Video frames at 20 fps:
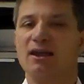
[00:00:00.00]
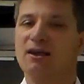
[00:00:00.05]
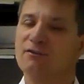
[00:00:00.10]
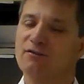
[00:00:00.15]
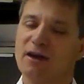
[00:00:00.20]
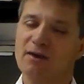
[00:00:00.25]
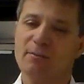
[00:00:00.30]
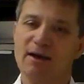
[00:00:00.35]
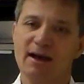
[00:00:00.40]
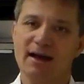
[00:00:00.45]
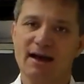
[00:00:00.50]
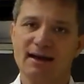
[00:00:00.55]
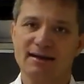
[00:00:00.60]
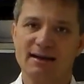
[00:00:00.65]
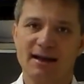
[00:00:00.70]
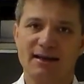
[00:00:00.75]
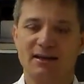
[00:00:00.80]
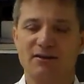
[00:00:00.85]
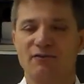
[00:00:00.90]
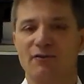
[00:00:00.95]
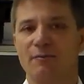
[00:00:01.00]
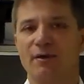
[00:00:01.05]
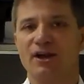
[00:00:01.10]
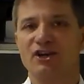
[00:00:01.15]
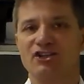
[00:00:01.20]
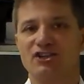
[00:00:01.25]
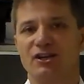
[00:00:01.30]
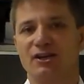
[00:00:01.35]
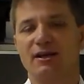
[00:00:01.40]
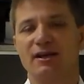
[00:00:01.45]
and you can find my contact
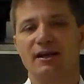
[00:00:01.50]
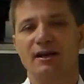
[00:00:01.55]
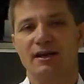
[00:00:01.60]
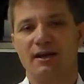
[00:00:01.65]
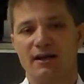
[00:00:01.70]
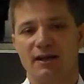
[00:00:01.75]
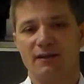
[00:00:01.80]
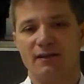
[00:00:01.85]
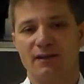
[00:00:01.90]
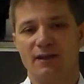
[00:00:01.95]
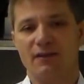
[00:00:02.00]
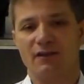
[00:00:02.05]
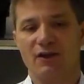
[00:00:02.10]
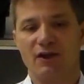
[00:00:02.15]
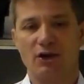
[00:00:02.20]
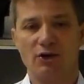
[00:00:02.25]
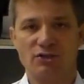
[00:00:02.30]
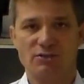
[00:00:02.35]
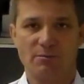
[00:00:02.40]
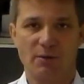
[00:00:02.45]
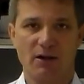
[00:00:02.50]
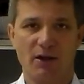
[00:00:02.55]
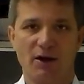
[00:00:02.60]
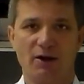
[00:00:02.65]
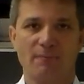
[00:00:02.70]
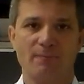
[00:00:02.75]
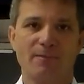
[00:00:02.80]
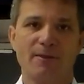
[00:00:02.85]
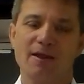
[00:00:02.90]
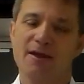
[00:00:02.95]
information in the notes
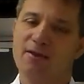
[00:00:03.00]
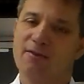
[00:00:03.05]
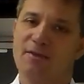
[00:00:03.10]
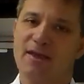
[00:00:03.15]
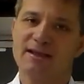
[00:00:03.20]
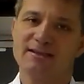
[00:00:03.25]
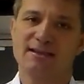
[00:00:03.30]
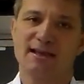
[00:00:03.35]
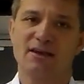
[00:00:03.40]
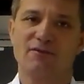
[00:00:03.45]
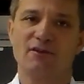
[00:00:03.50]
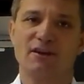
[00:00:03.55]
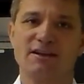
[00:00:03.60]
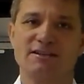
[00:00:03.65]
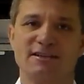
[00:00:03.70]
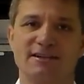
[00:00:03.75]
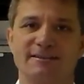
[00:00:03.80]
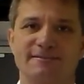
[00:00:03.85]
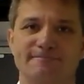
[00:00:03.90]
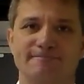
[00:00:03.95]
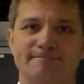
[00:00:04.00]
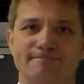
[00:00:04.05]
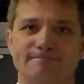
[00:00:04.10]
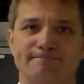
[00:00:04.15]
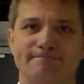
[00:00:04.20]
below. Thanks again for listening.